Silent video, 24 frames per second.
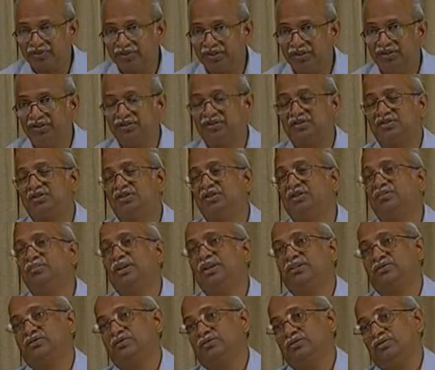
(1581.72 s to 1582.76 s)
is still
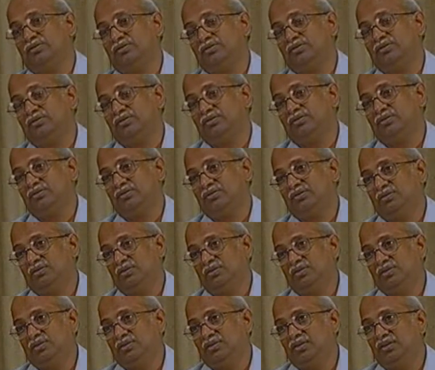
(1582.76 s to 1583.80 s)
based on
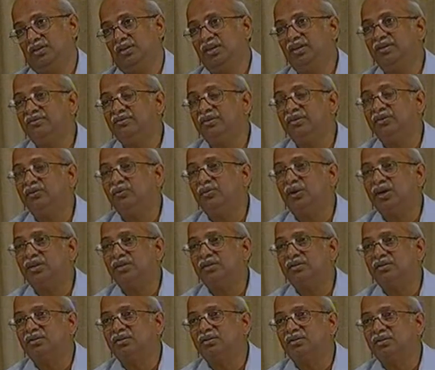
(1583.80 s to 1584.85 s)
level 1
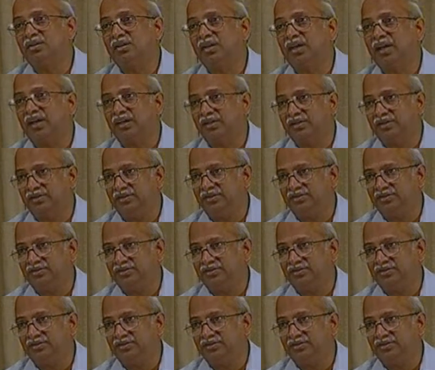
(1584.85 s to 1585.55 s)
analysis.